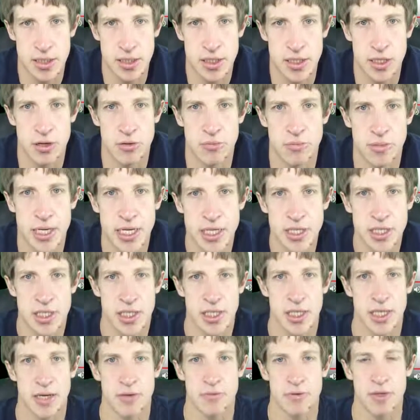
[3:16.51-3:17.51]
So
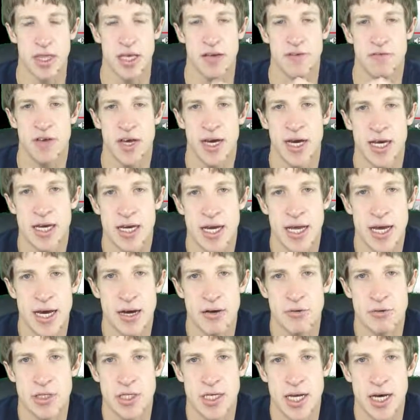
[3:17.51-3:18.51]
basically what they've got
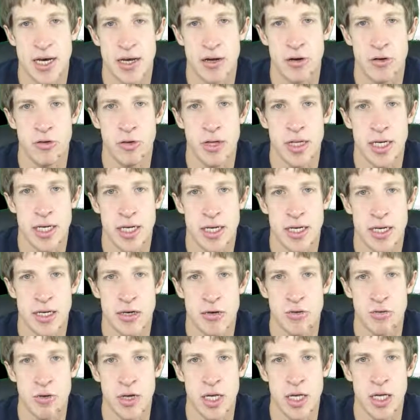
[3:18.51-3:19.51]
now is not only can
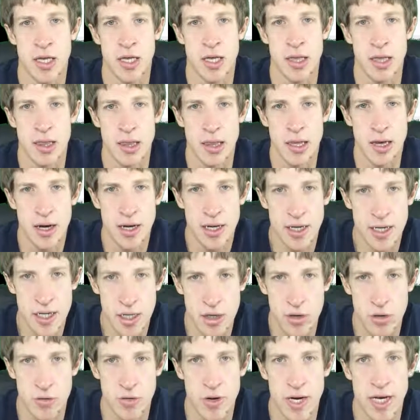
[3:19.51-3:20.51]
you lock
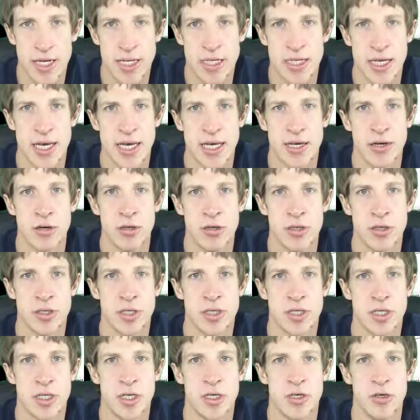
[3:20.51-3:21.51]
your
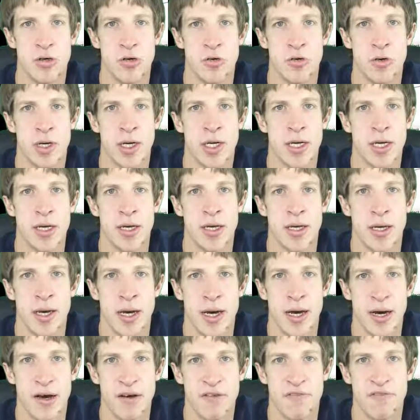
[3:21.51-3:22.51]
rectangles to
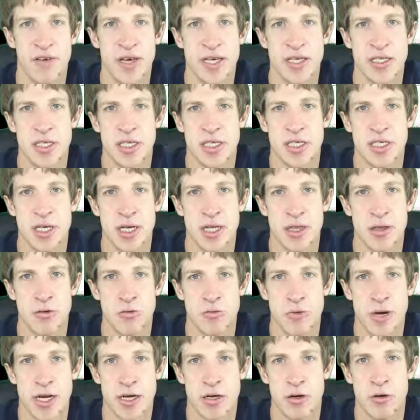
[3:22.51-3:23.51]
uh, faces on the
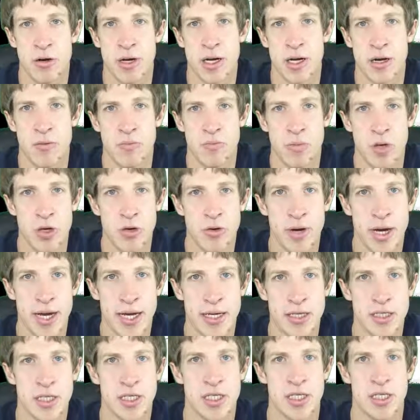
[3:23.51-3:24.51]
red, green, or blue
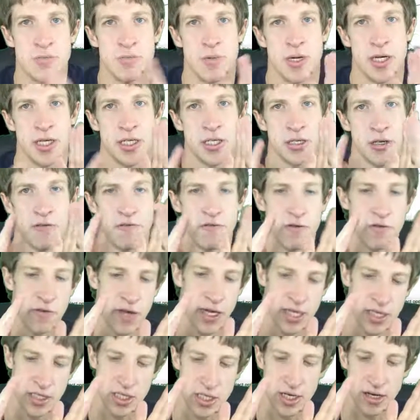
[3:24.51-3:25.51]
axis, but also if you've
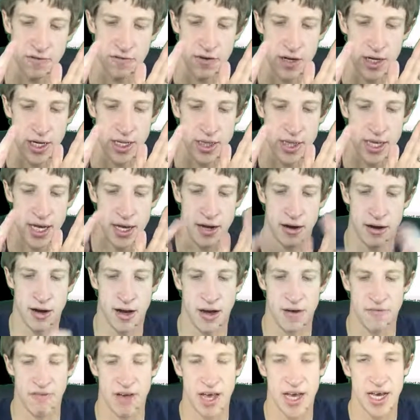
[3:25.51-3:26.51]
got stuff on that
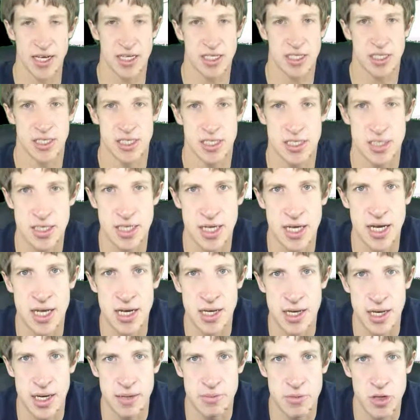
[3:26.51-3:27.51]
off axis,
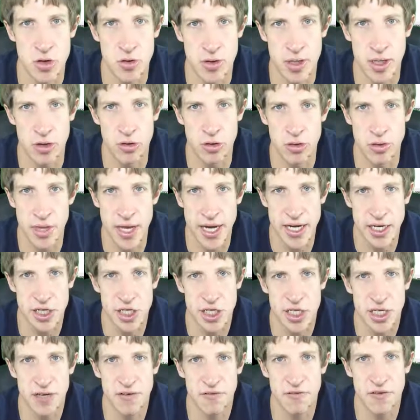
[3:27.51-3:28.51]
um, you can hold that
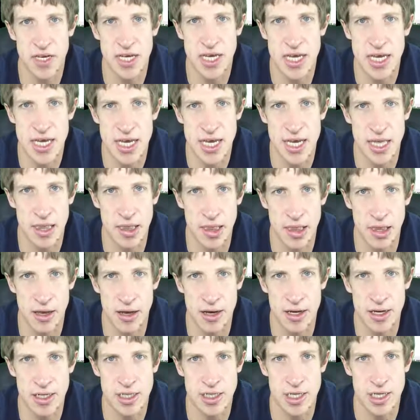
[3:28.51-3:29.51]
shift key and
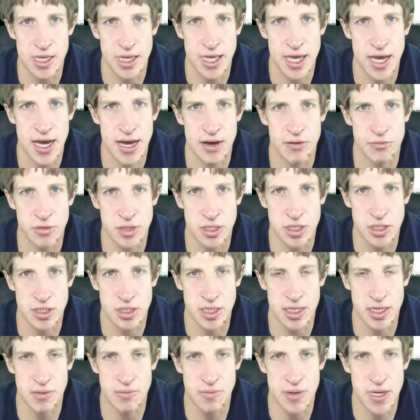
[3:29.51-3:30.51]
lock to that, which is
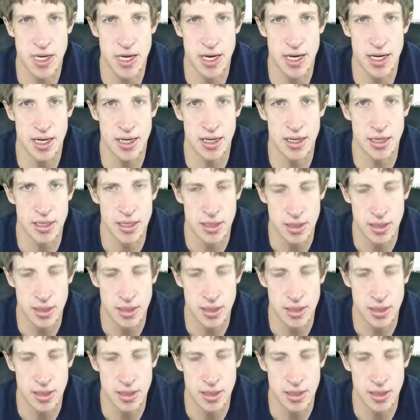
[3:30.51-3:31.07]
going to be a uh,